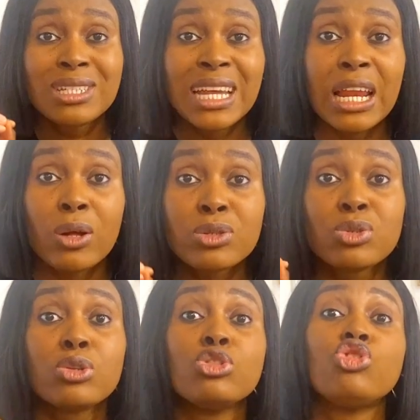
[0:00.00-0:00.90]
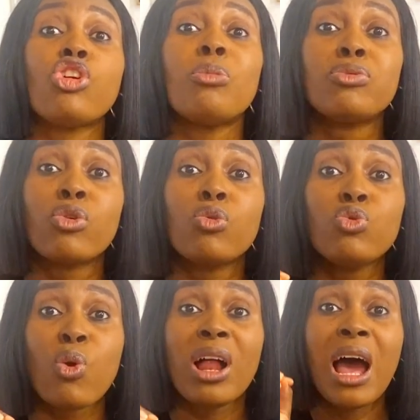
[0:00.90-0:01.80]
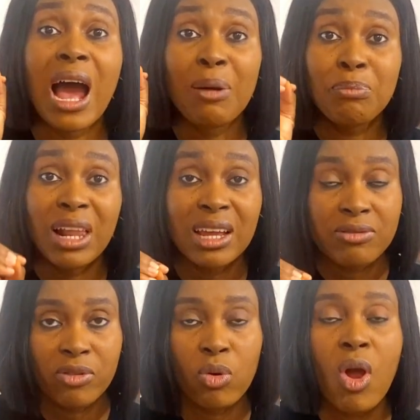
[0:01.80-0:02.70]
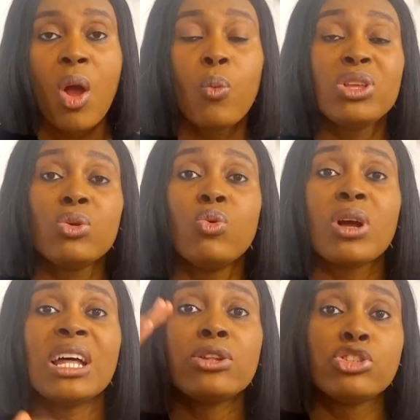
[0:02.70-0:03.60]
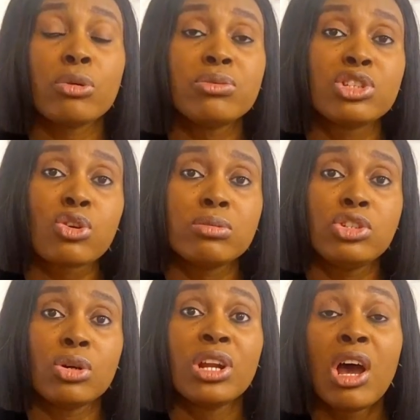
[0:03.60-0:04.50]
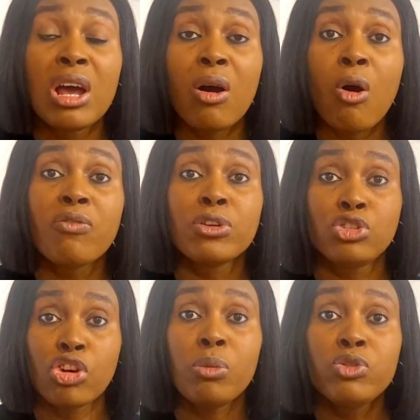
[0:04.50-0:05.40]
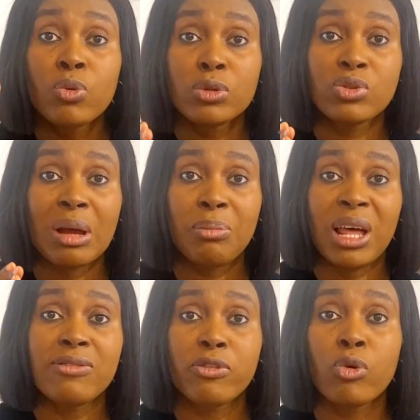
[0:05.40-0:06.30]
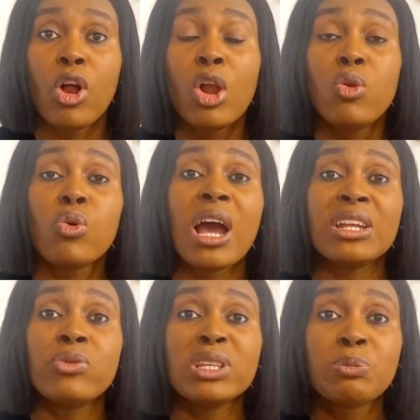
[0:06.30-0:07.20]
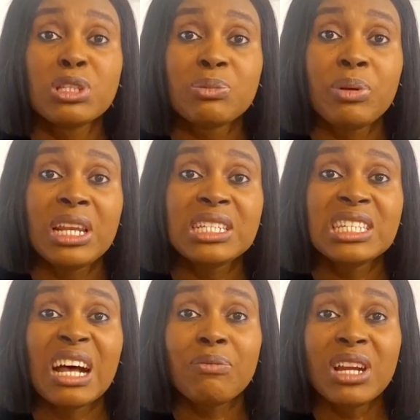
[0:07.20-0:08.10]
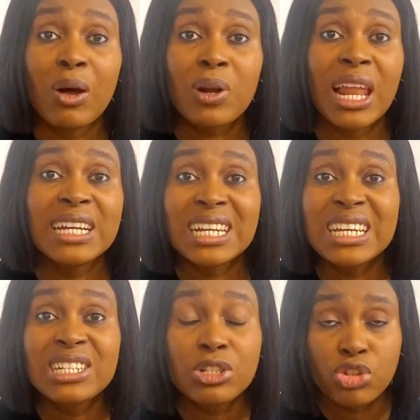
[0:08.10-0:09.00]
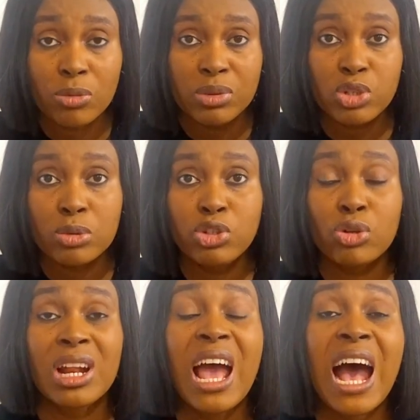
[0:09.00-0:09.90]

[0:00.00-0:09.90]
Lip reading: or tailored to the job role you are applying for. When you look at the job description of the job you want to apply for, look at the responsibilities that have been outlined in the job description,